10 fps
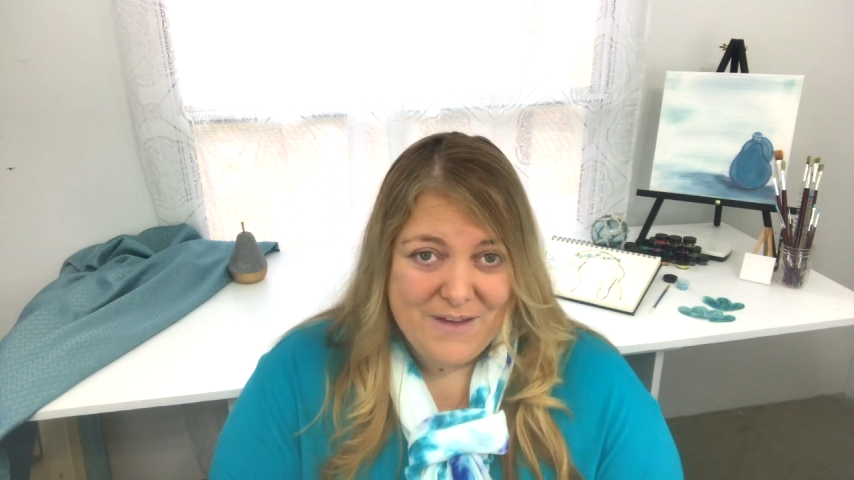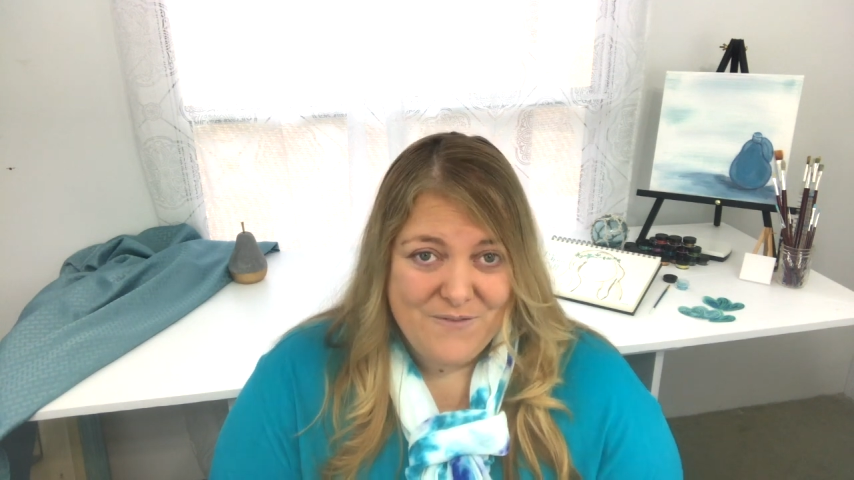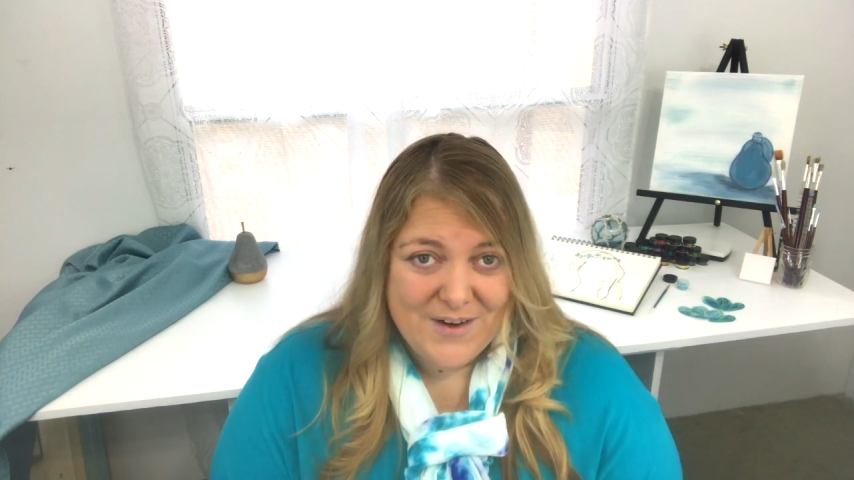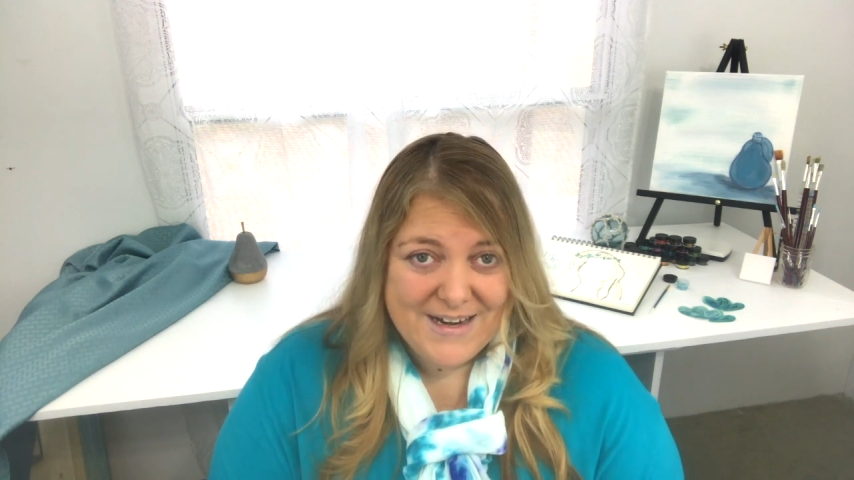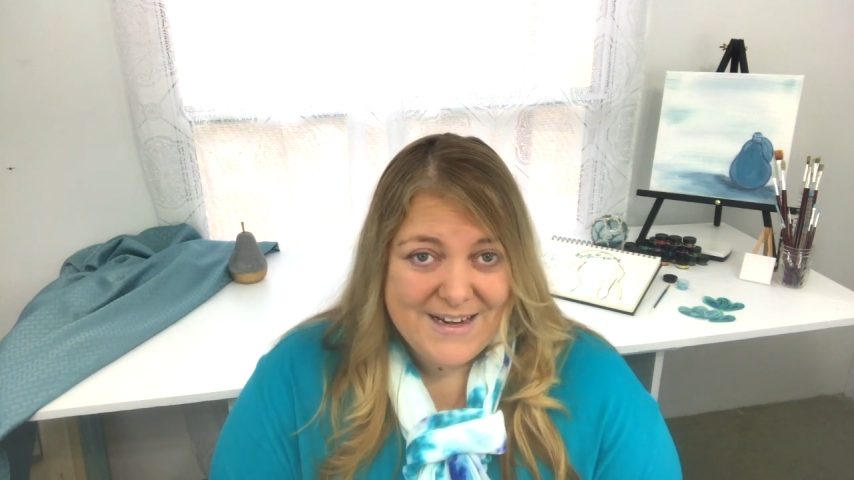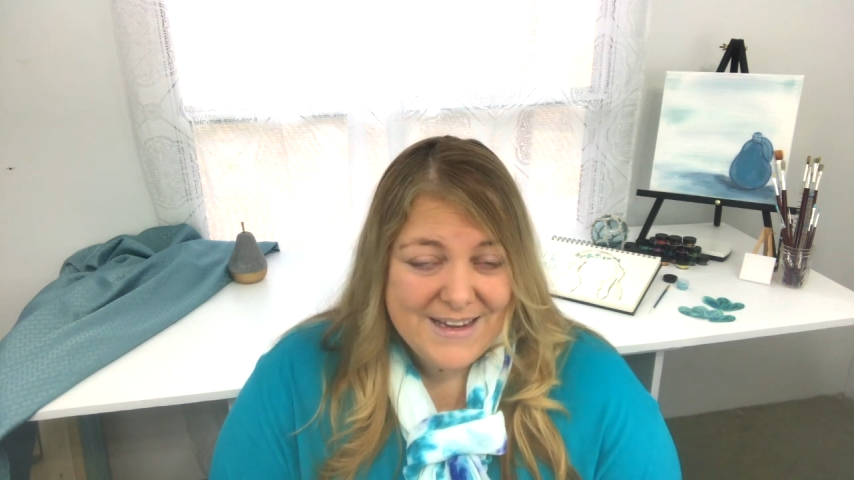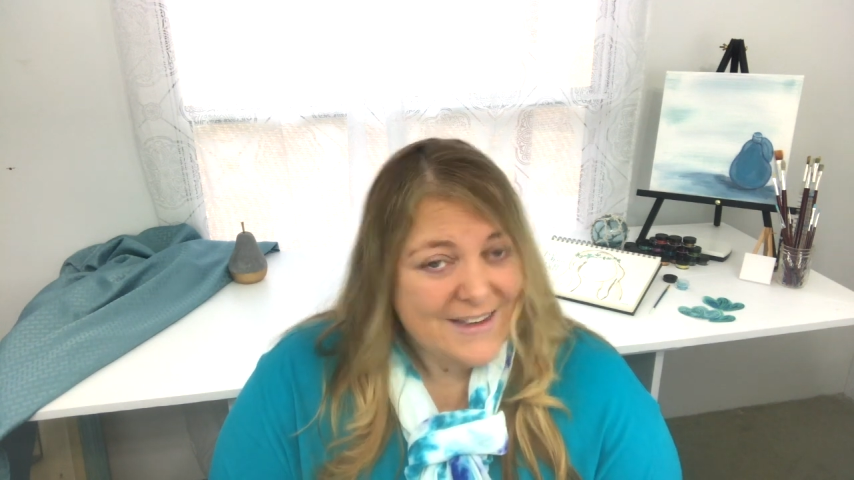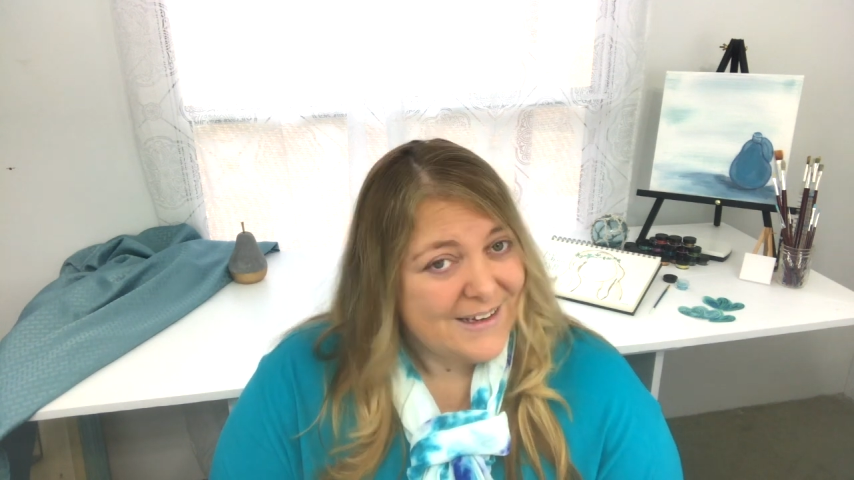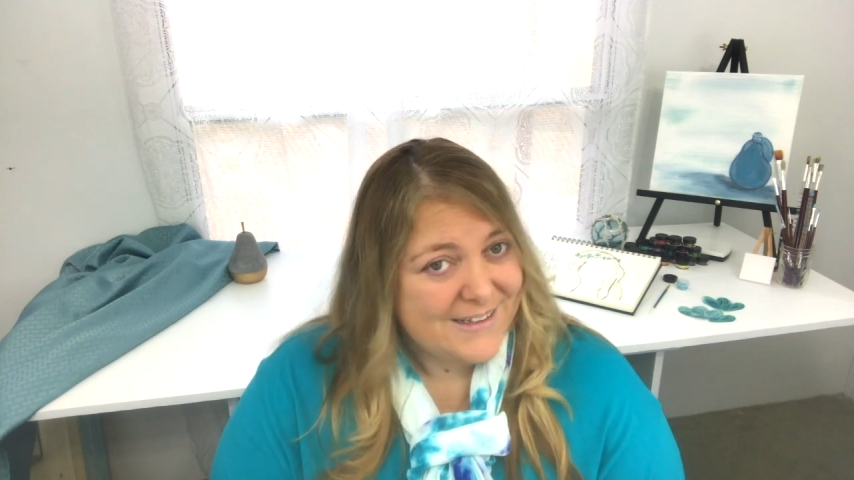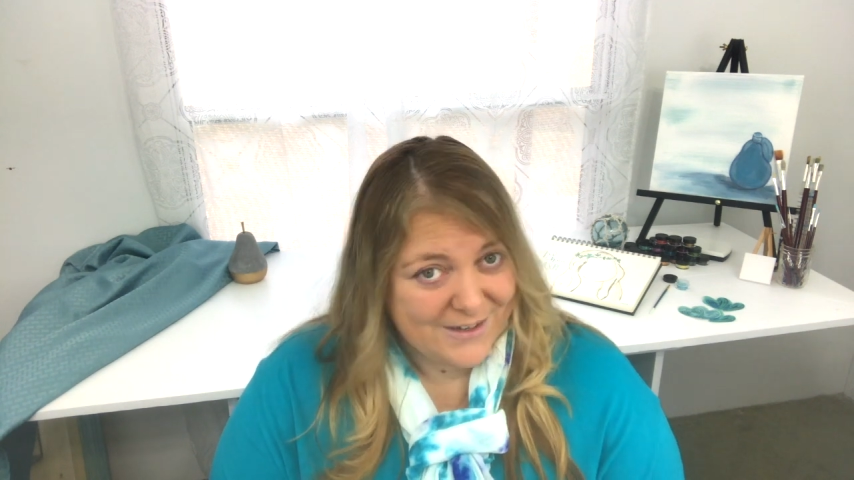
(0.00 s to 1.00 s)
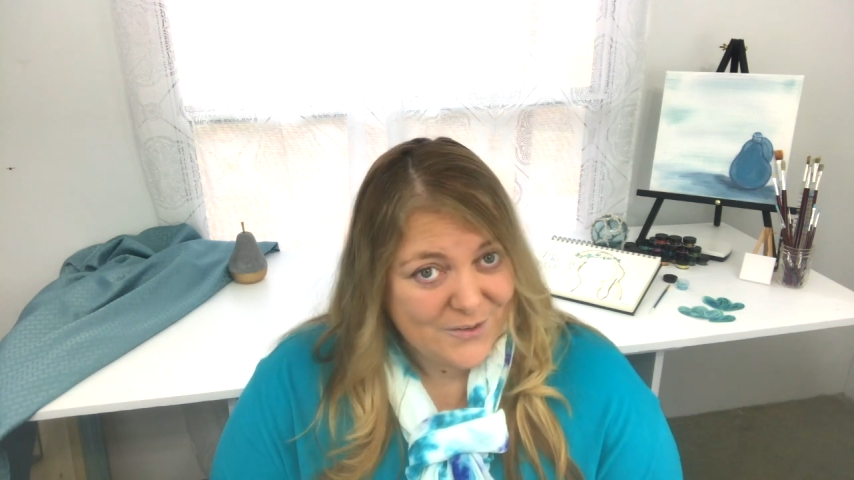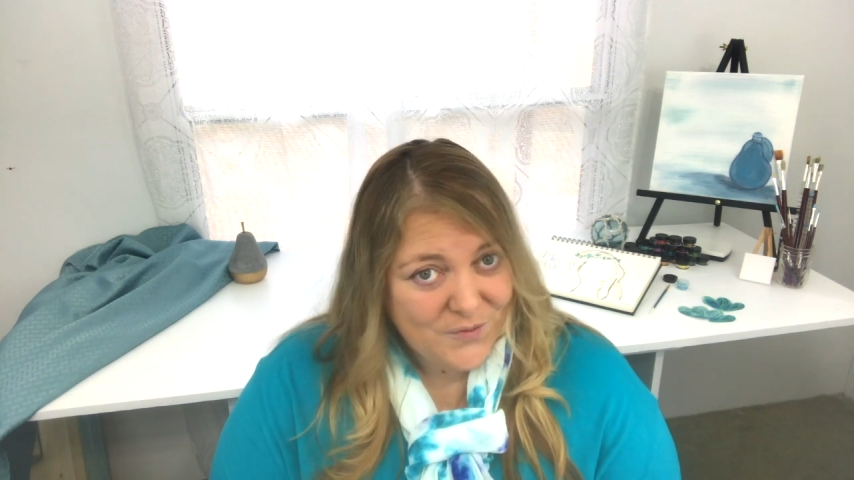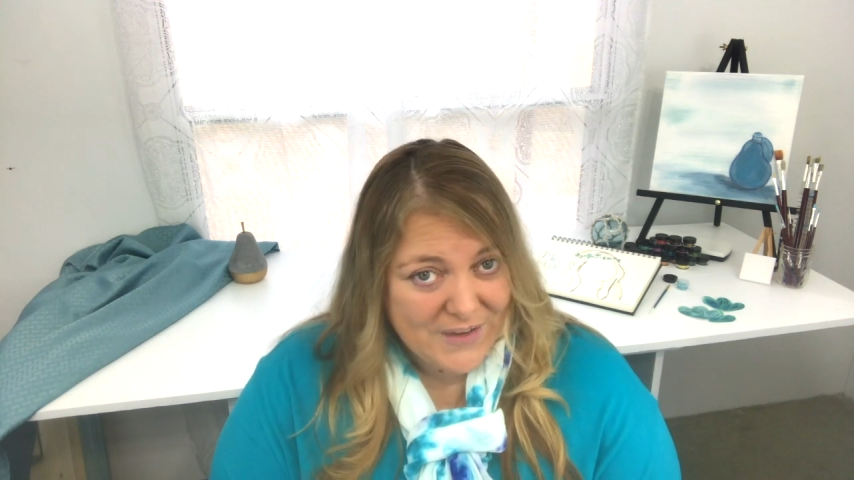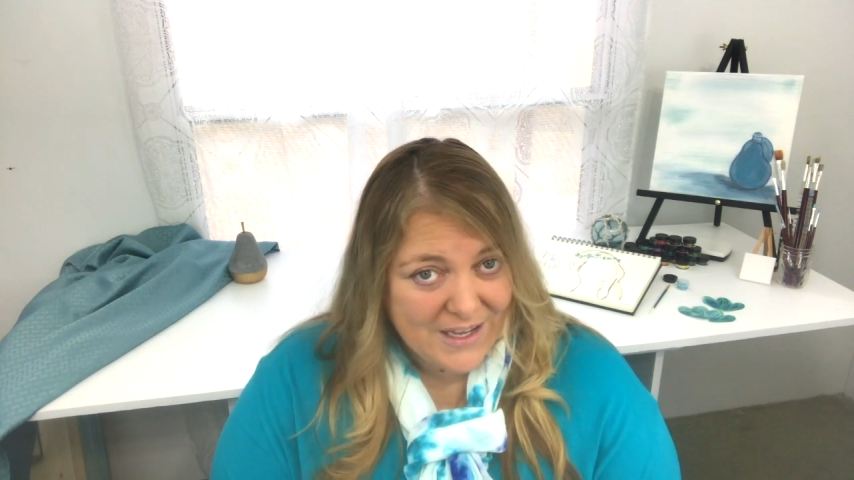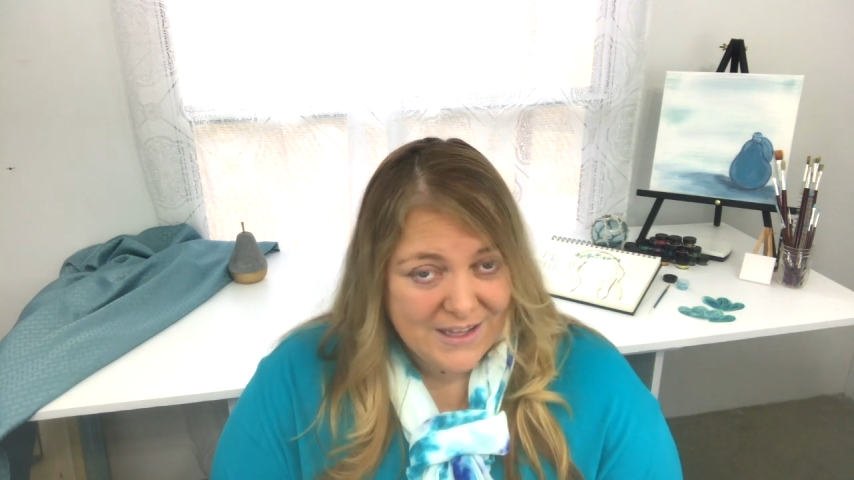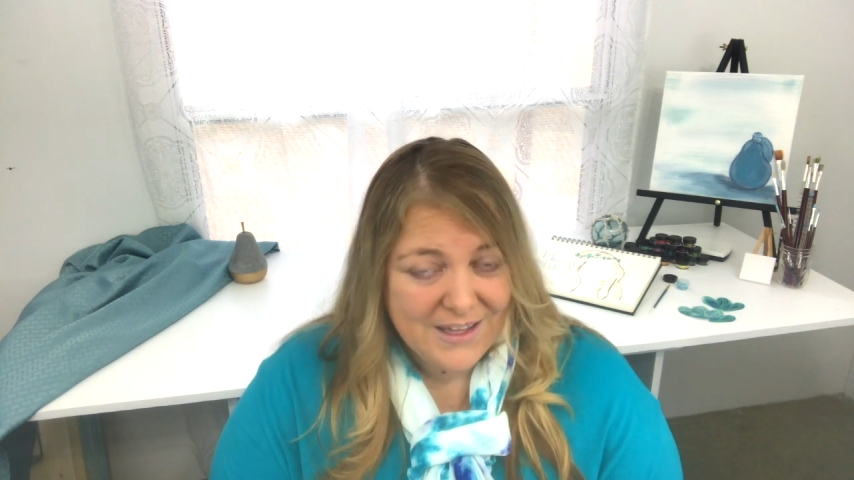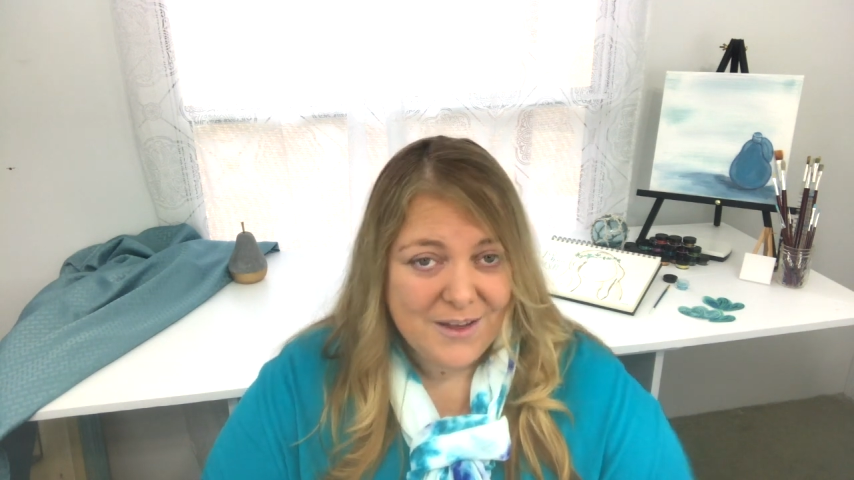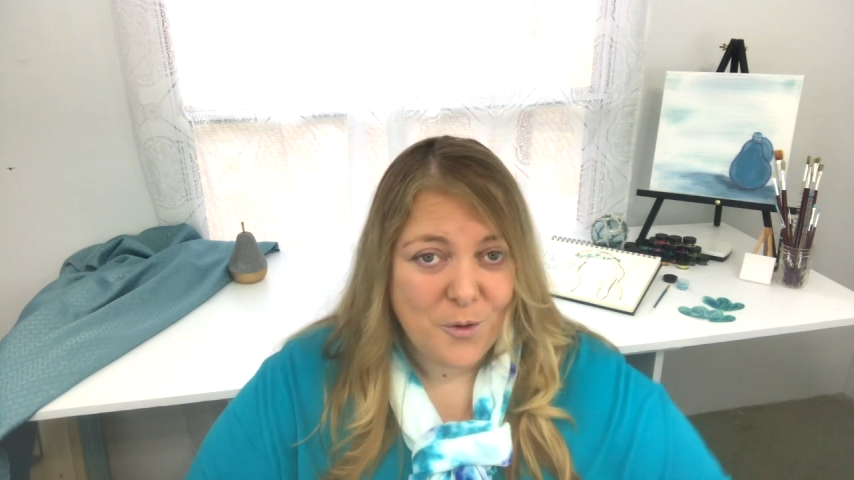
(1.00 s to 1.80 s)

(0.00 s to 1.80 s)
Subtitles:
friend, dear fig,